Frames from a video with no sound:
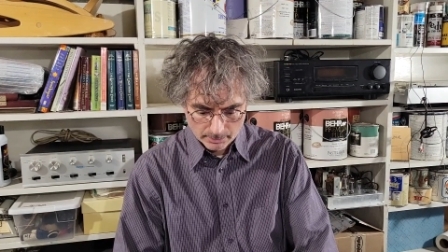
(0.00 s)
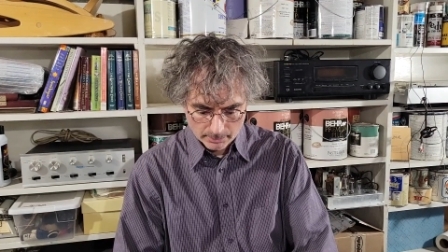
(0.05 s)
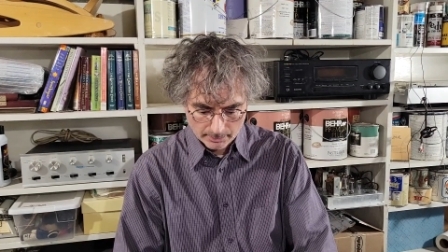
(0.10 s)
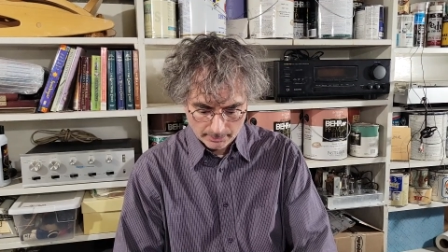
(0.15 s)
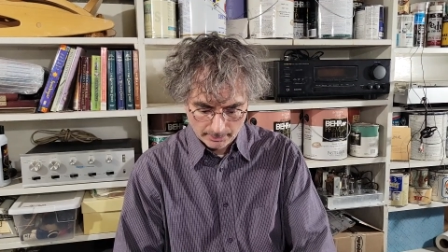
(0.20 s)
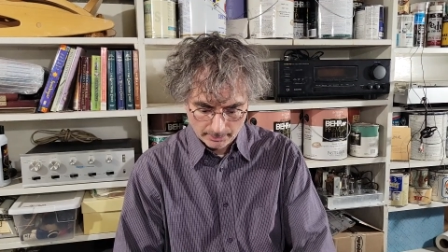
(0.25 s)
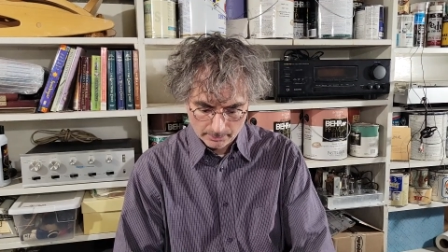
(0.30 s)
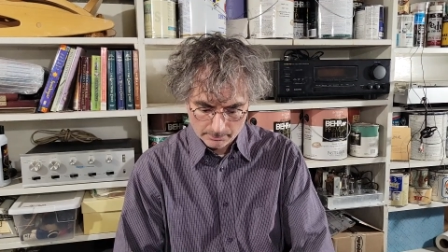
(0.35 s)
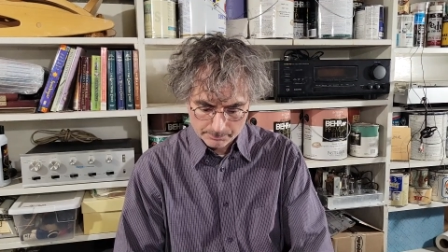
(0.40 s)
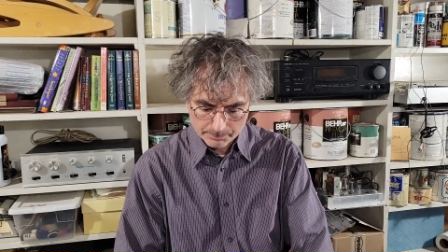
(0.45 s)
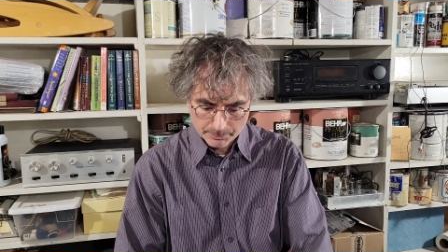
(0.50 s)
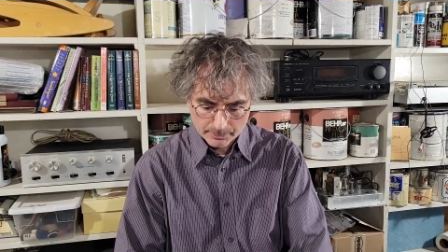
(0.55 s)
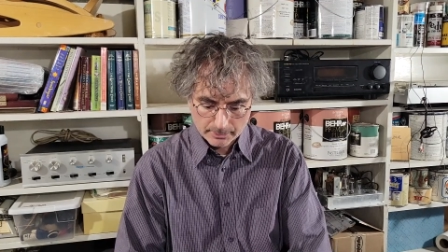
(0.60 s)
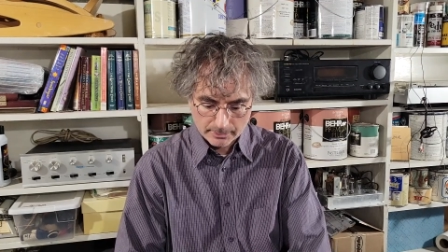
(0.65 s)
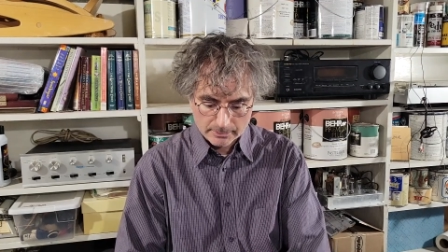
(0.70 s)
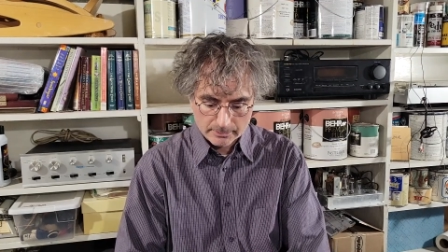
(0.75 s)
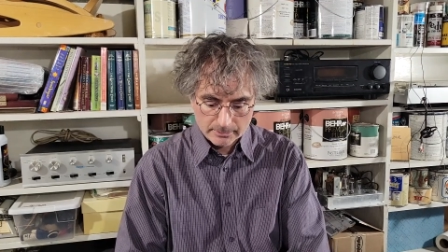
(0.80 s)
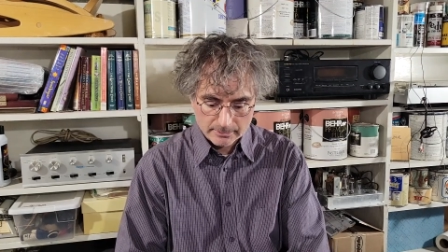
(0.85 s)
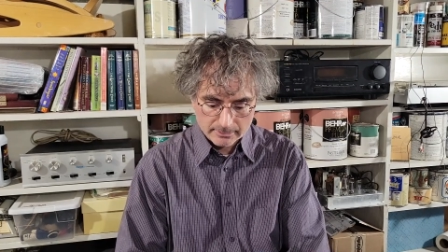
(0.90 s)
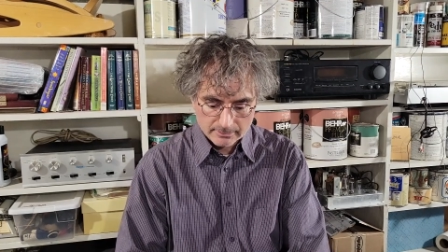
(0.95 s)
amp
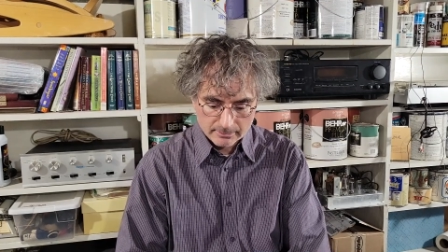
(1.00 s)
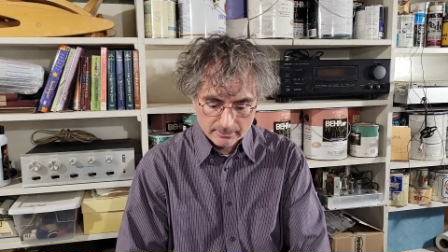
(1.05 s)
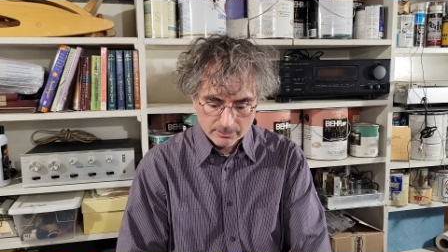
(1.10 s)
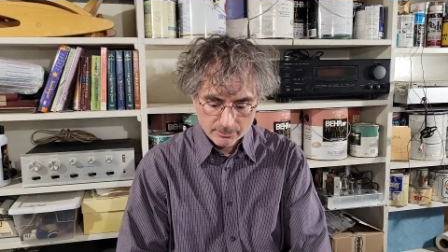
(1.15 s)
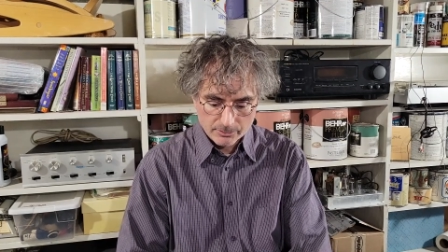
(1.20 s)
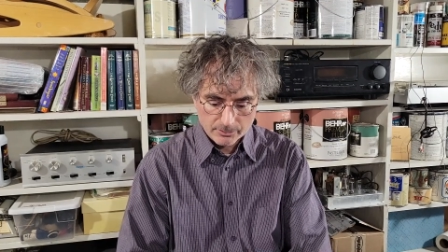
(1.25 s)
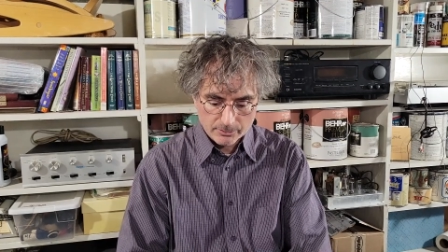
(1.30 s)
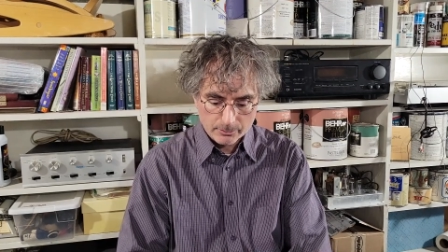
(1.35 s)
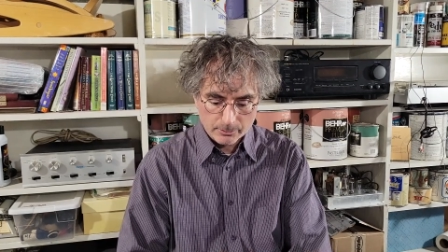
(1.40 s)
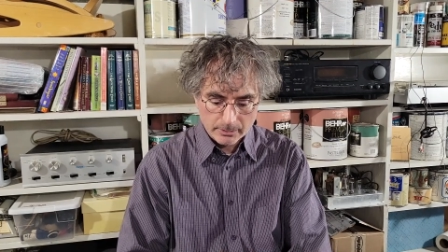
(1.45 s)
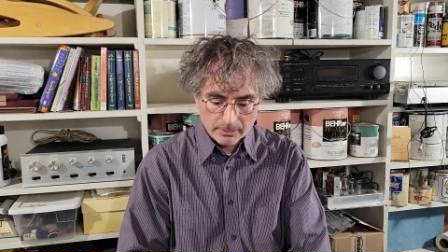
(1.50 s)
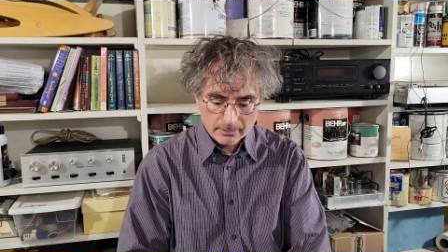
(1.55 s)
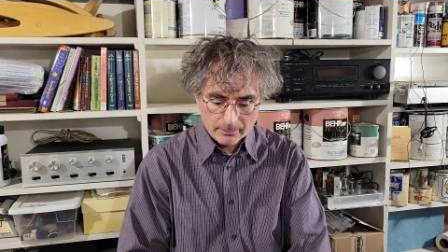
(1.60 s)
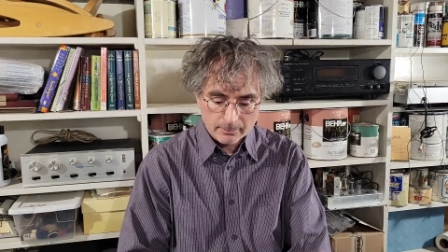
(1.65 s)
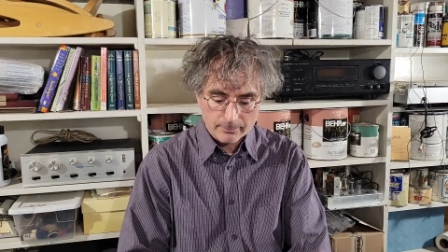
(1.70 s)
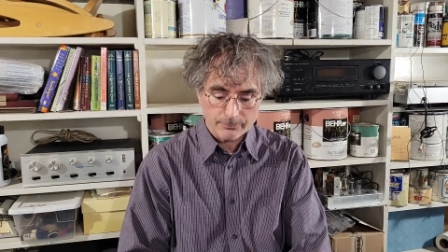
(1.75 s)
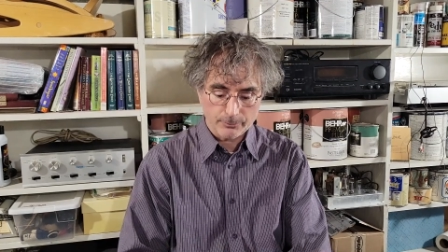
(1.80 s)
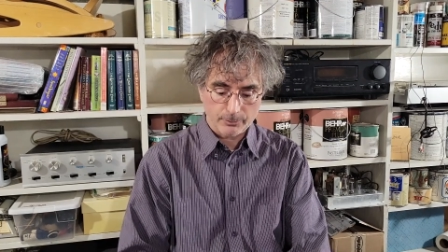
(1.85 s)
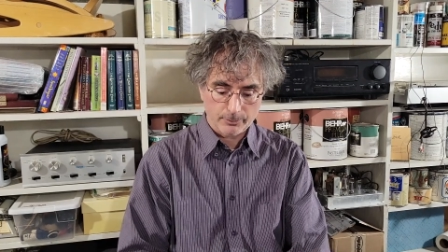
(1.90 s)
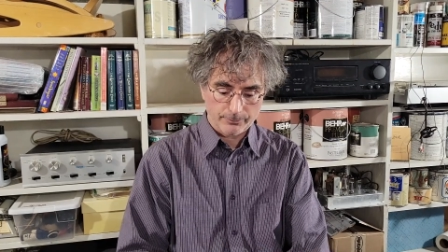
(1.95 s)
and listened to it
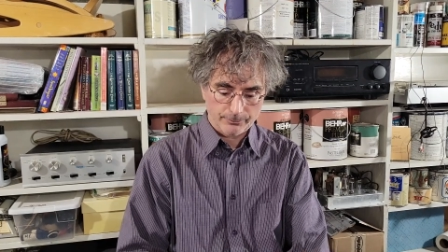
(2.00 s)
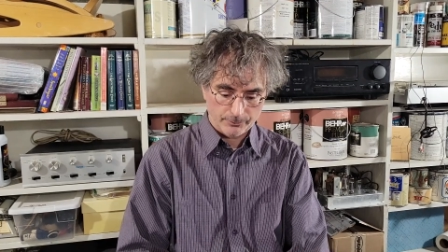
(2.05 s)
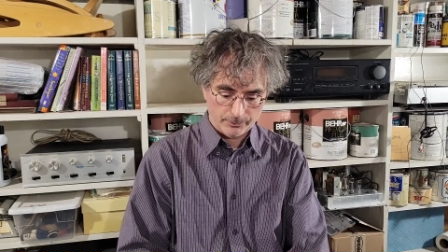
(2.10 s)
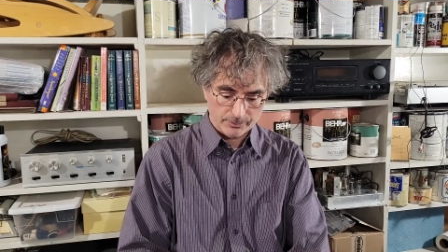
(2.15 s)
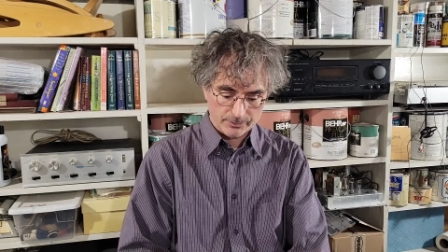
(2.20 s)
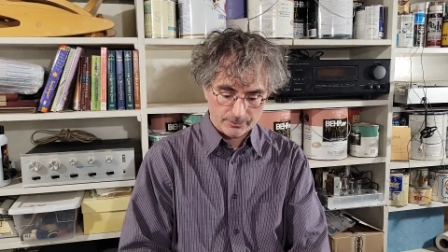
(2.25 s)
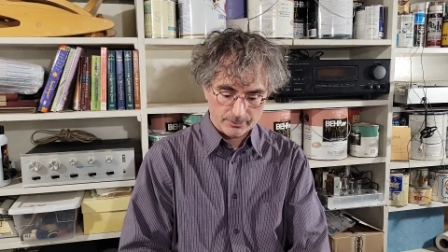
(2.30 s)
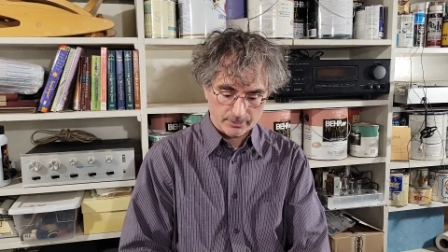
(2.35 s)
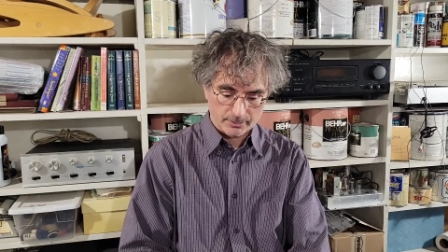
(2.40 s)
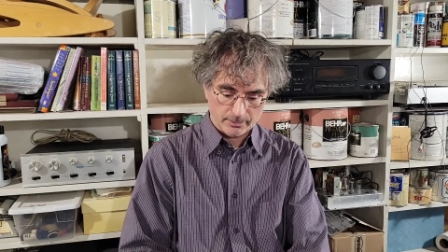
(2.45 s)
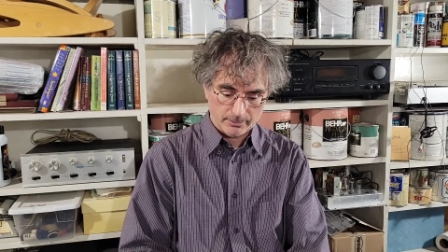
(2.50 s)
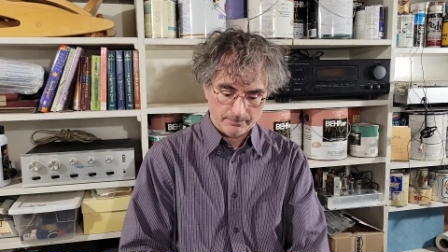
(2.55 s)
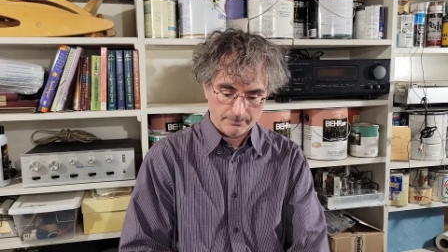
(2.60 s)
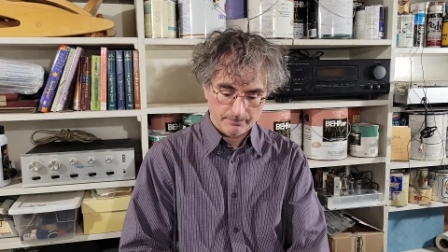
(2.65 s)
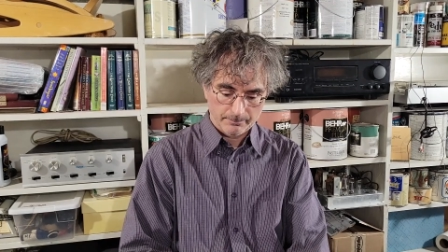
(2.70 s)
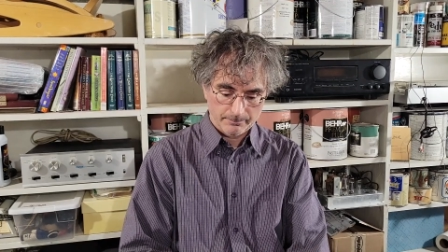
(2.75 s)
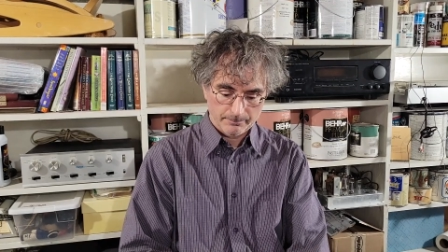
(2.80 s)
for the first time.